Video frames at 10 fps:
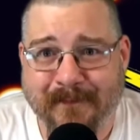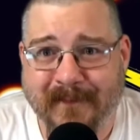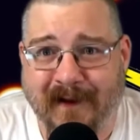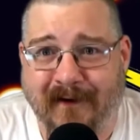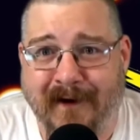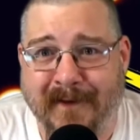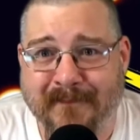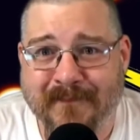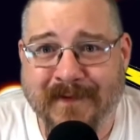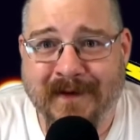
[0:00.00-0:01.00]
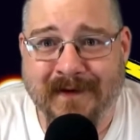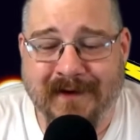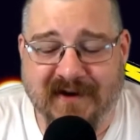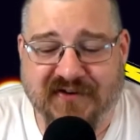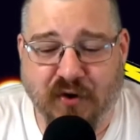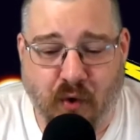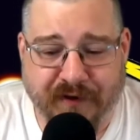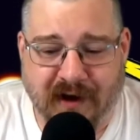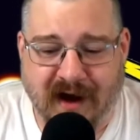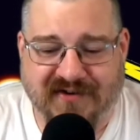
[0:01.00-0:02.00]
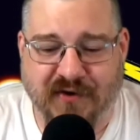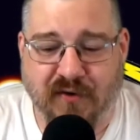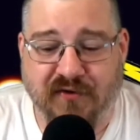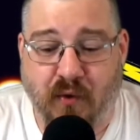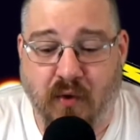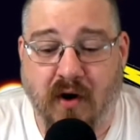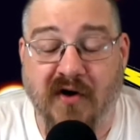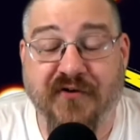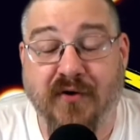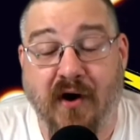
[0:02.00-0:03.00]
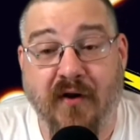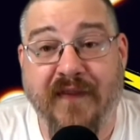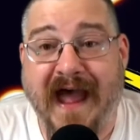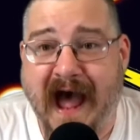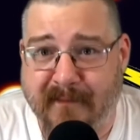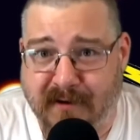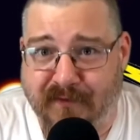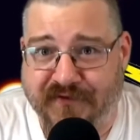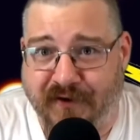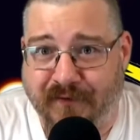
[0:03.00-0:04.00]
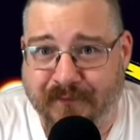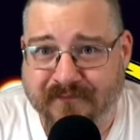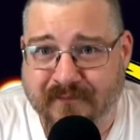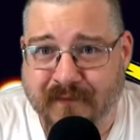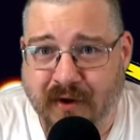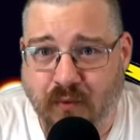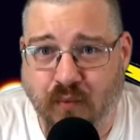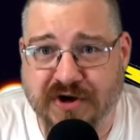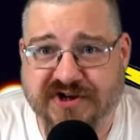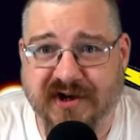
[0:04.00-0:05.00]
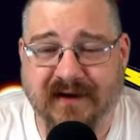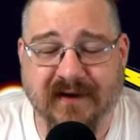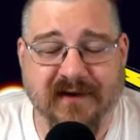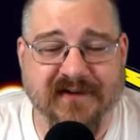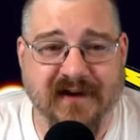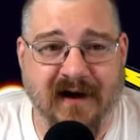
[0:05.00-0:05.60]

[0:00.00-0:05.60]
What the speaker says: All right? It's the Goldilocks Zone, or also called the habitable zone, which is